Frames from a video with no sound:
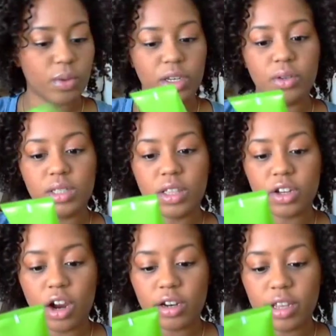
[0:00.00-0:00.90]
when using the
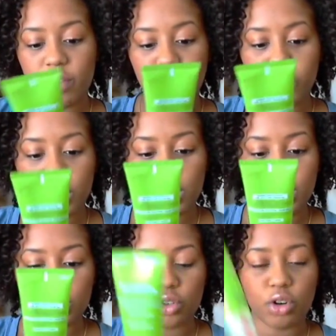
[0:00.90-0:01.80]
Garnier
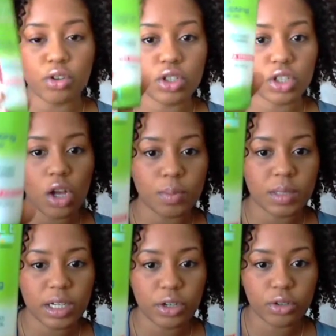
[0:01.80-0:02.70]
Fructis Curl
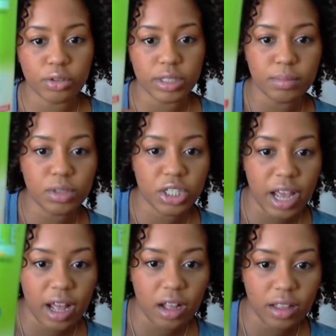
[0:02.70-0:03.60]
Sculpting Cream
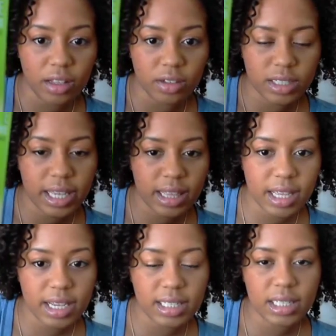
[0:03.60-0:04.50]
Gel. It looks like
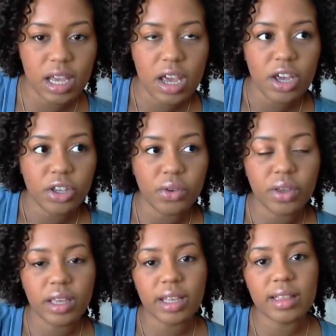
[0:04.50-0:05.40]
this. You
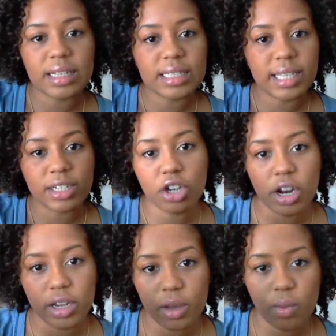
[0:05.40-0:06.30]
can get this at
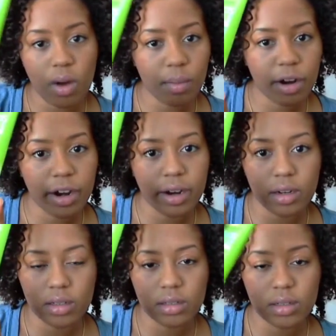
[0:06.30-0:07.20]
Target, Walmart,
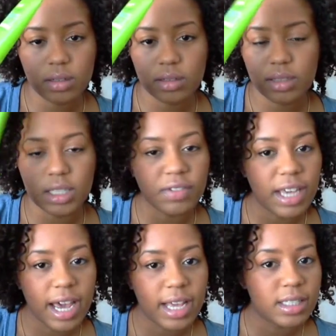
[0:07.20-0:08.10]

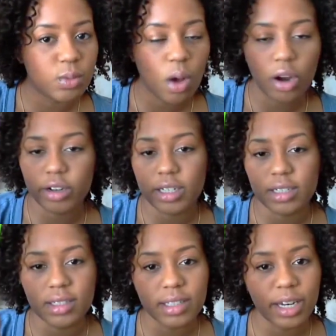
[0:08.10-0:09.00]
CVS,
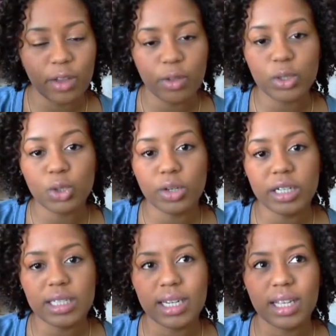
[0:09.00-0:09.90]
Walgreens, any of those
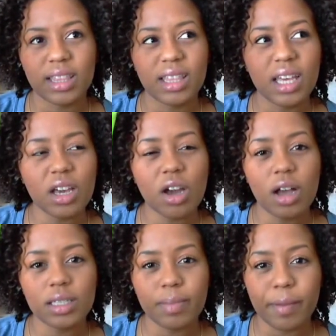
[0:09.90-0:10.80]
stores. And I think it
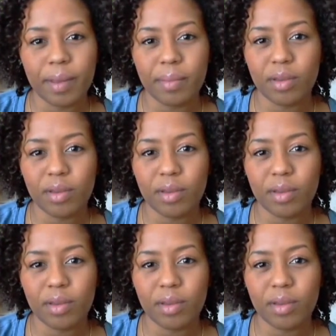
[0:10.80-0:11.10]
costs about maybe